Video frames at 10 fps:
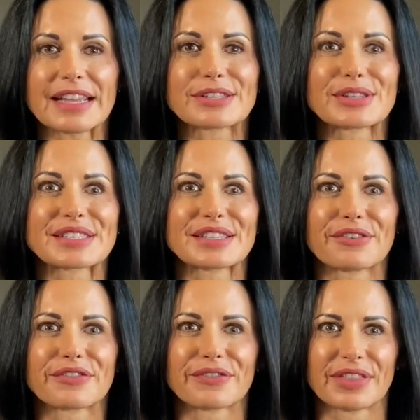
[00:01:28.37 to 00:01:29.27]
So this is the
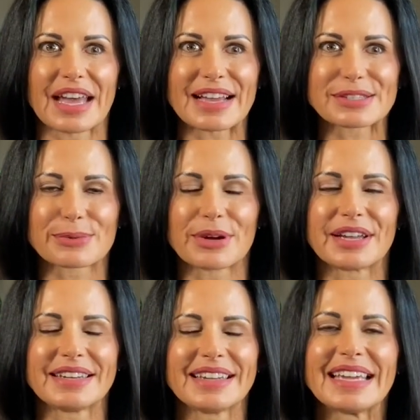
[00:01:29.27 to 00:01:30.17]
last
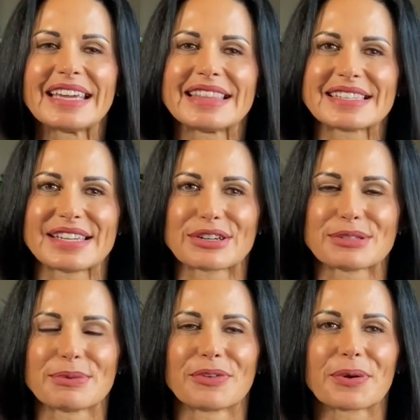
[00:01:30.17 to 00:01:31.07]
one in the series
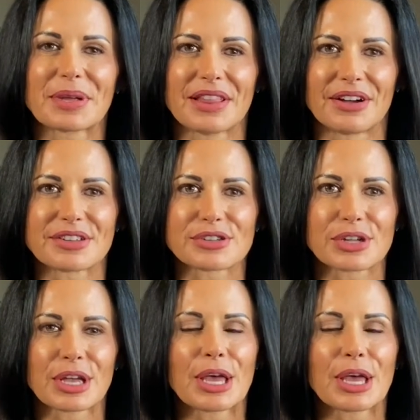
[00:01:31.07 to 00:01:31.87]
before we launch.